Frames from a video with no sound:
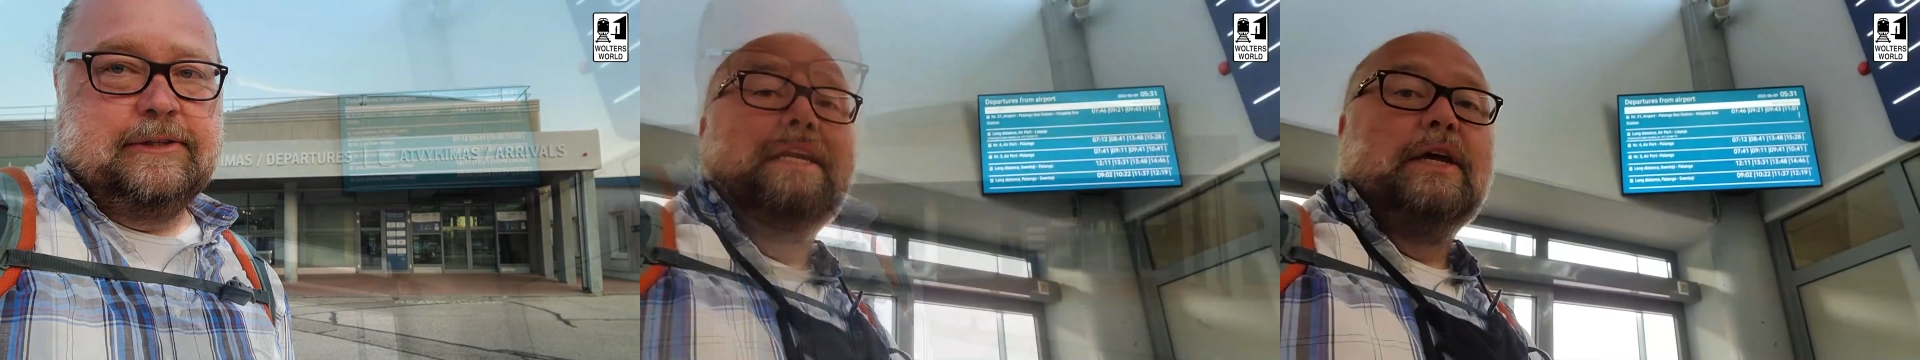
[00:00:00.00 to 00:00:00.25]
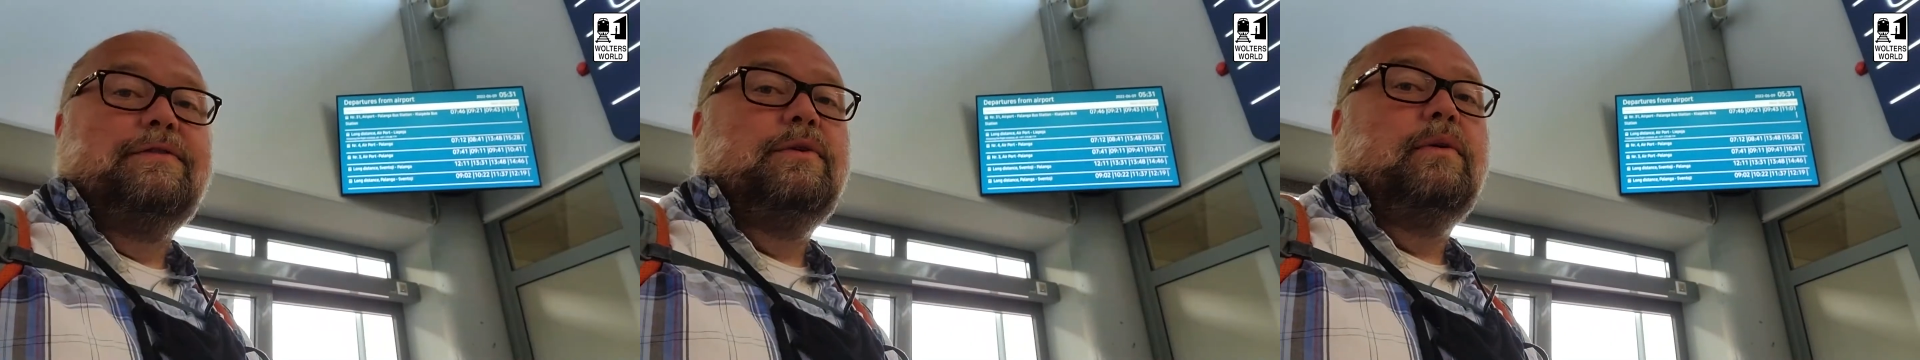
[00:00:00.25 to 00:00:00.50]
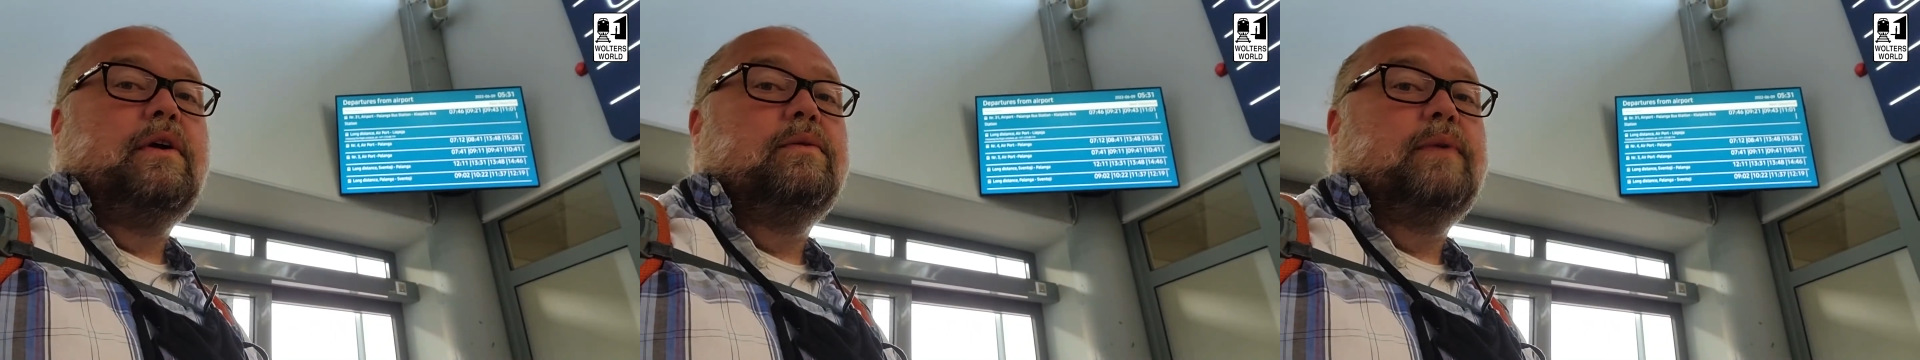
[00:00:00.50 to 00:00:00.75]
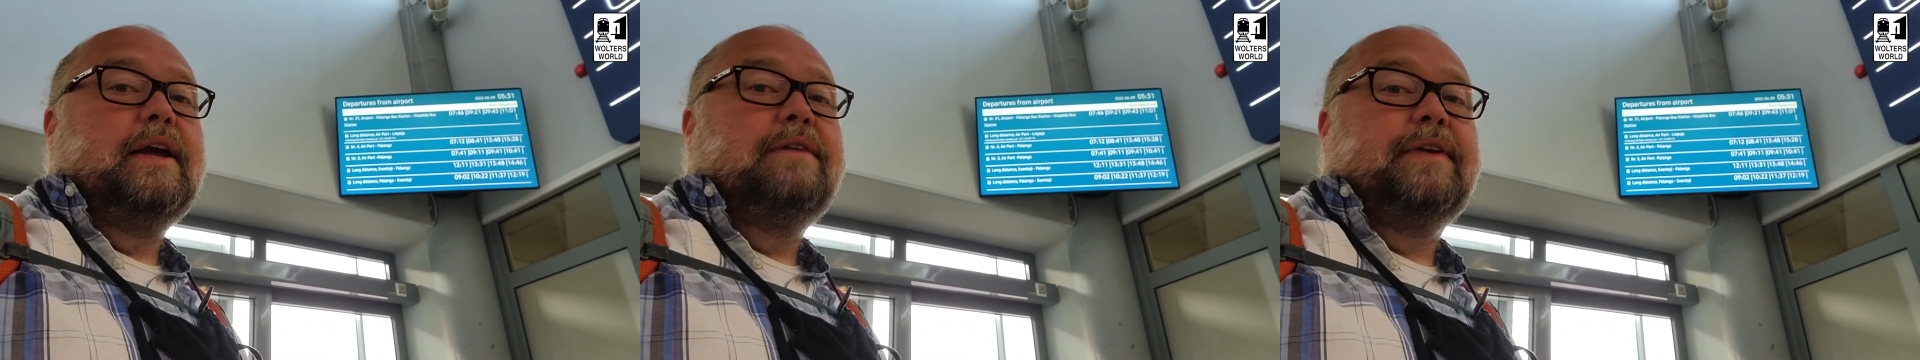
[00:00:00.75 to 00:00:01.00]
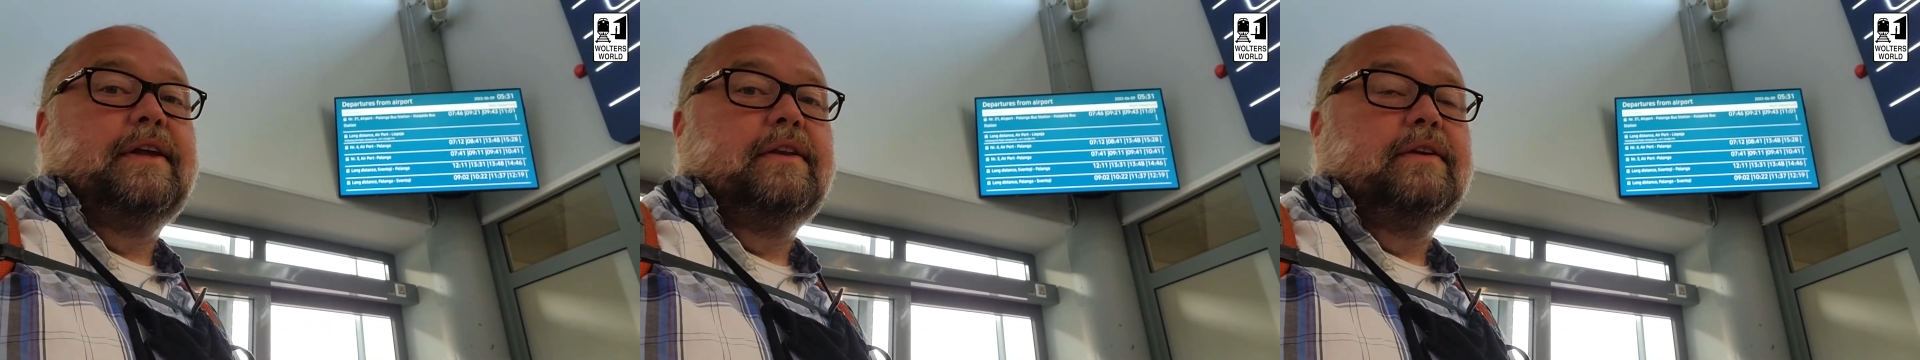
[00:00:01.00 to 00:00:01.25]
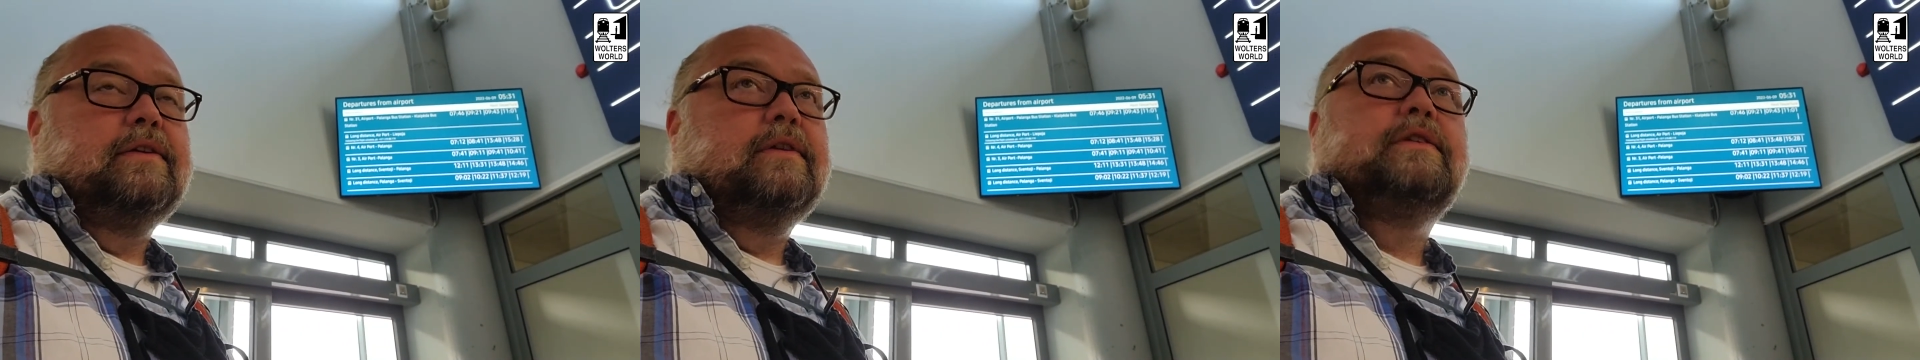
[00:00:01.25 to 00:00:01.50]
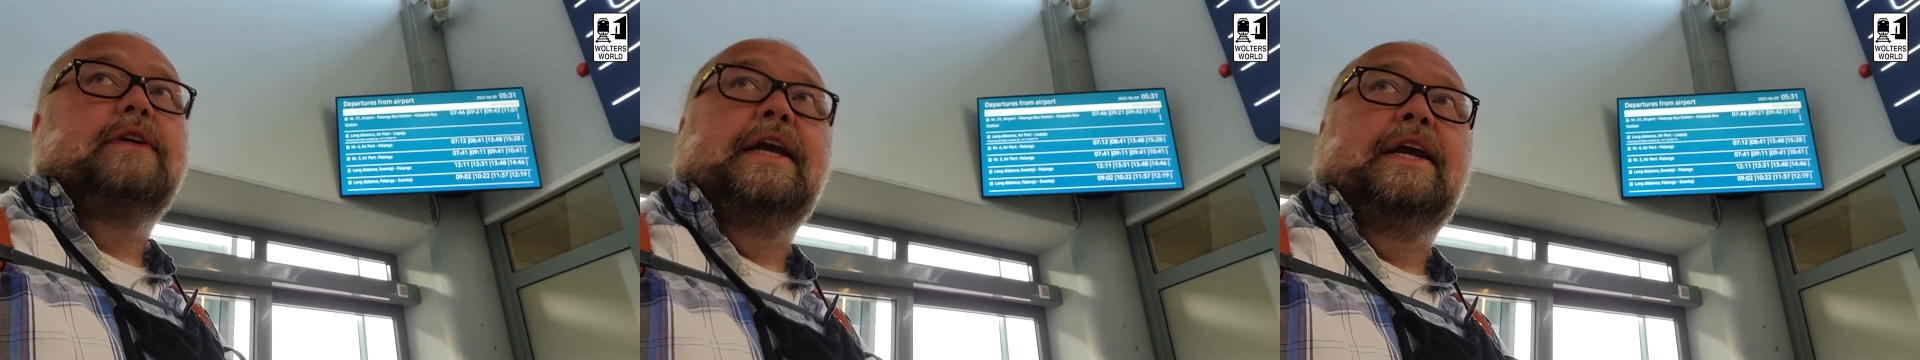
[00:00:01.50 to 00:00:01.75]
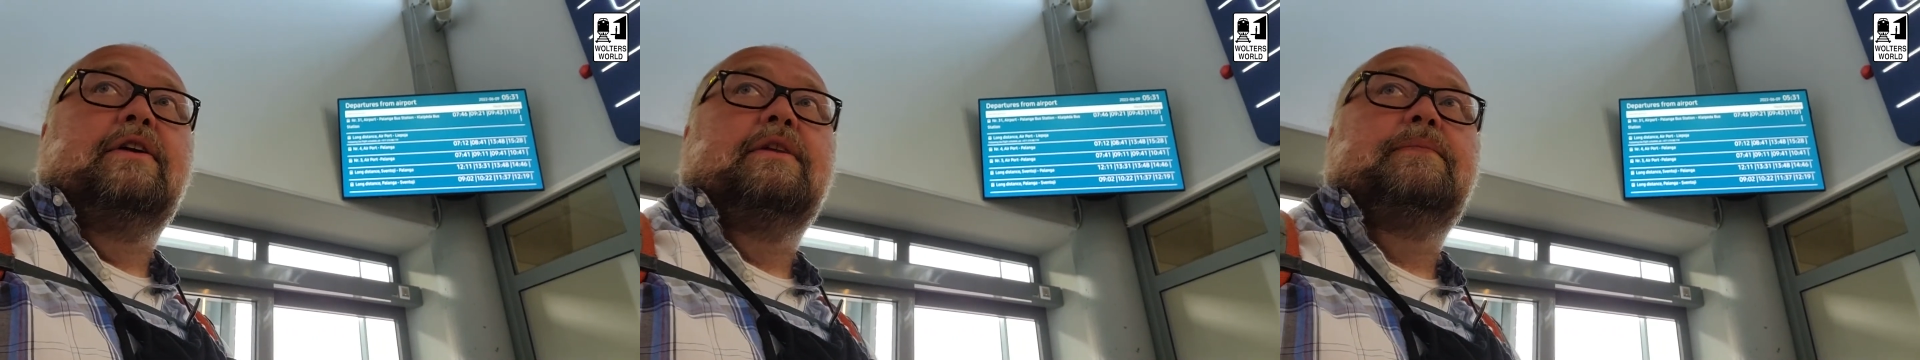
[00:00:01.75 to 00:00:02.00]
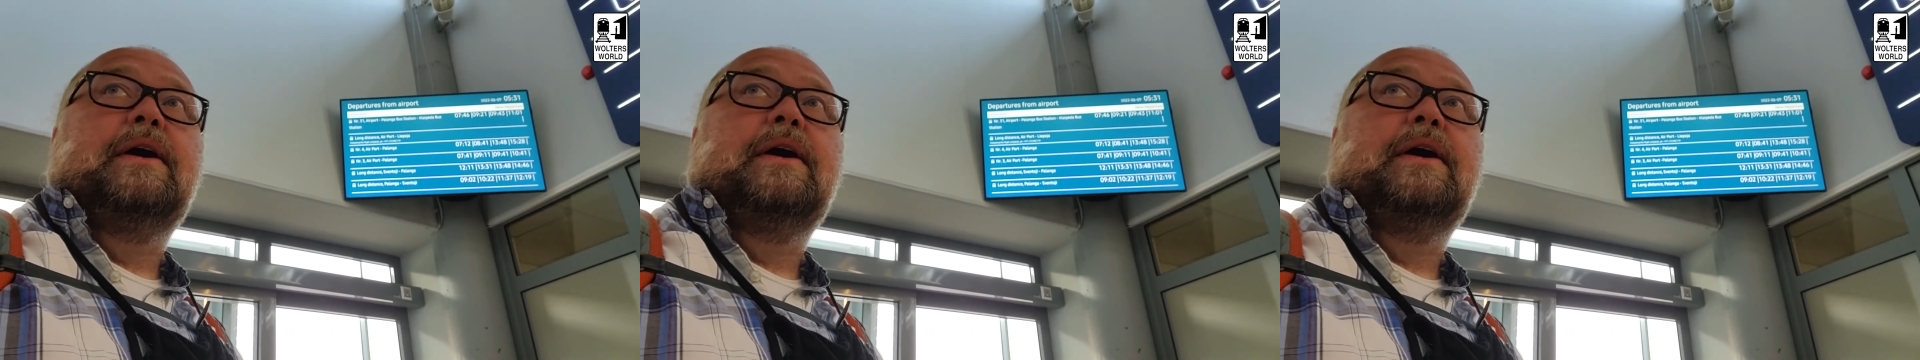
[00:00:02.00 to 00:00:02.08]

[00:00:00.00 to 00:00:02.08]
Now, if you are arriving here in